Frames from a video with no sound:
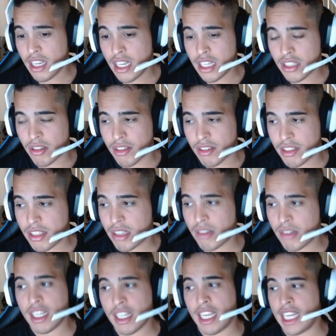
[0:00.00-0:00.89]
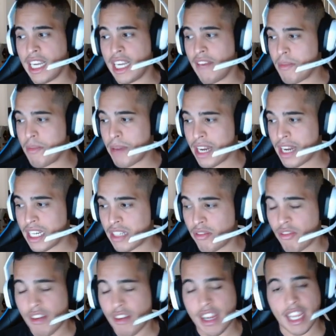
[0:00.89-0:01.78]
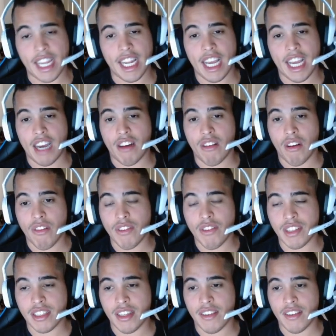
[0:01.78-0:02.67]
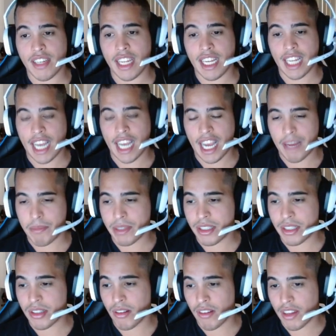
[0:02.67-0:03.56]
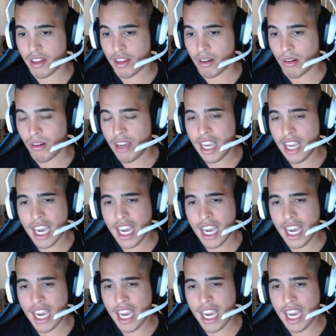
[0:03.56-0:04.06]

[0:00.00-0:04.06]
So until then, everybody's freaking out over something that happened so little.